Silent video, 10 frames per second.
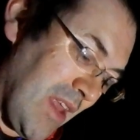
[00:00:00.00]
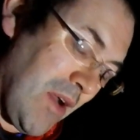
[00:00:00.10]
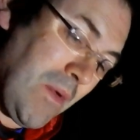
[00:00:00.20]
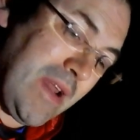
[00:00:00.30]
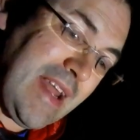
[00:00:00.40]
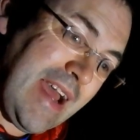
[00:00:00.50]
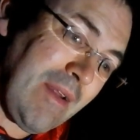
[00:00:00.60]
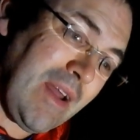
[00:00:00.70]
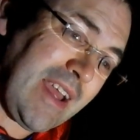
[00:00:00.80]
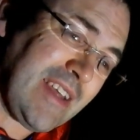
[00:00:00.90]
I went
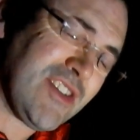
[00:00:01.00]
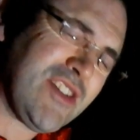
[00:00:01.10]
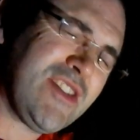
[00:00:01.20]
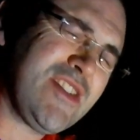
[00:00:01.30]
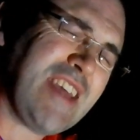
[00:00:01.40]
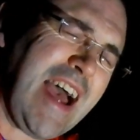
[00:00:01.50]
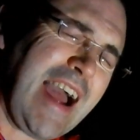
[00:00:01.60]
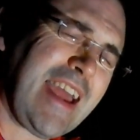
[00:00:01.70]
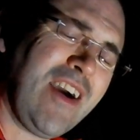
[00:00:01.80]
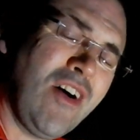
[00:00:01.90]
down like a
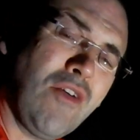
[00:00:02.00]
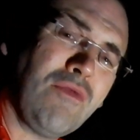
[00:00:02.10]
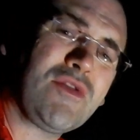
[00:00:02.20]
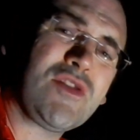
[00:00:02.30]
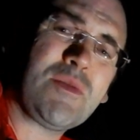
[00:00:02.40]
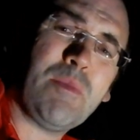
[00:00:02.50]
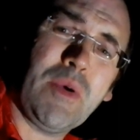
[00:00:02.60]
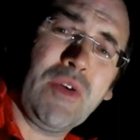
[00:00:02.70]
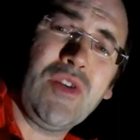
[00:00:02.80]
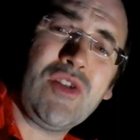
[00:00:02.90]
sack of
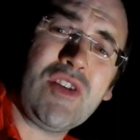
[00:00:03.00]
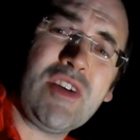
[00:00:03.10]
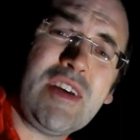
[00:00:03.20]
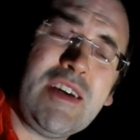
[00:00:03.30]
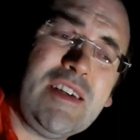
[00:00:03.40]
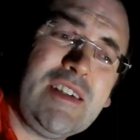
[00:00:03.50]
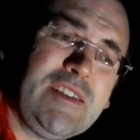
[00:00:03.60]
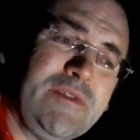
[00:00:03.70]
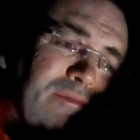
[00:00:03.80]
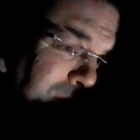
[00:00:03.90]
spuds.
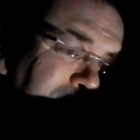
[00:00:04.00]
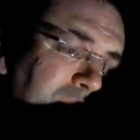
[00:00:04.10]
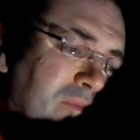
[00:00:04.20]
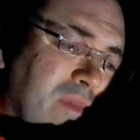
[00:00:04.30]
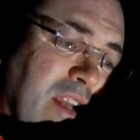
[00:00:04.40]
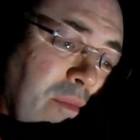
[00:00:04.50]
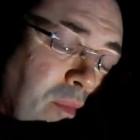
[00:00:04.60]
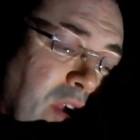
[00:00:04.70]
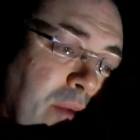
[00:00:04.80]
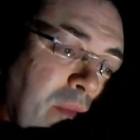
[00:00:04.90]
Didn't
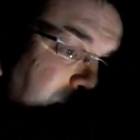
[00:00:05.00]
break